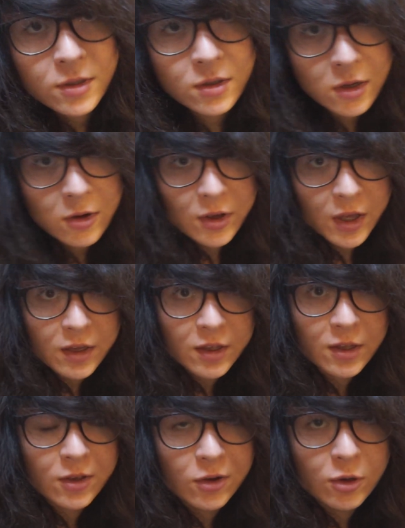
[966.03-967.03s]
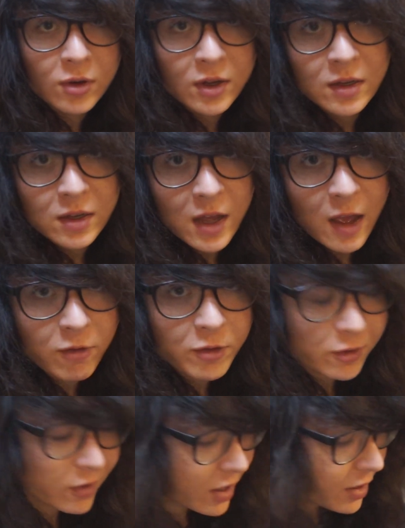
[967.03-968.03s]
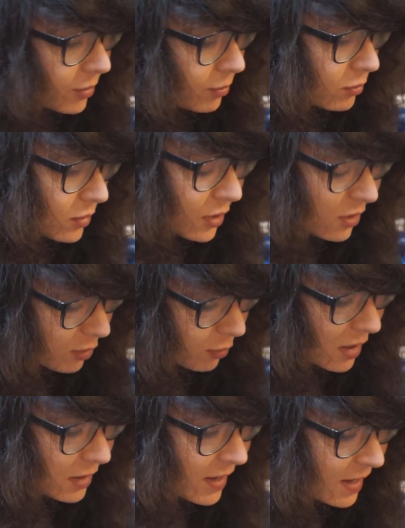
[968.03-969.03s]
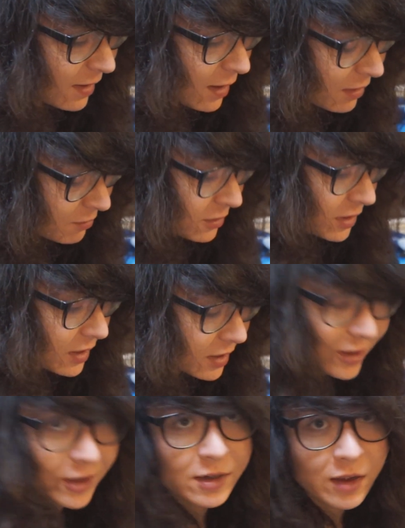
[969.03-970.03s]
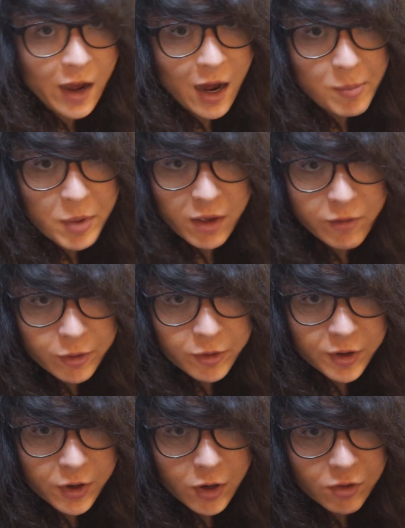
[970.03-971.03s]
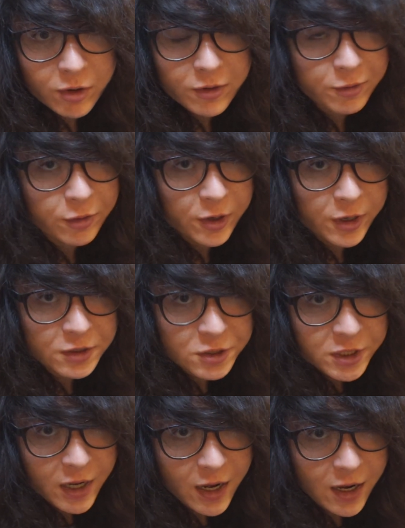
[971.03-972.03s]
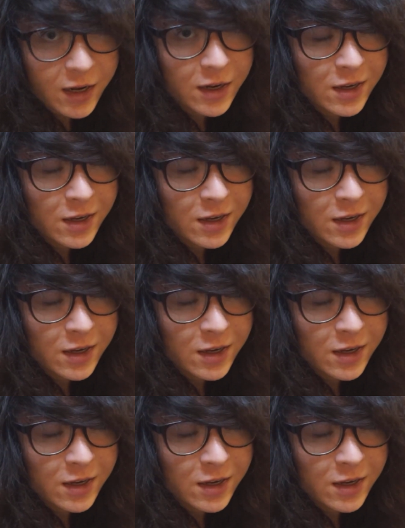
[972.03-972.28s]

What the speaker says: Okay, so after I, run fdisk and copy everything over to footage, I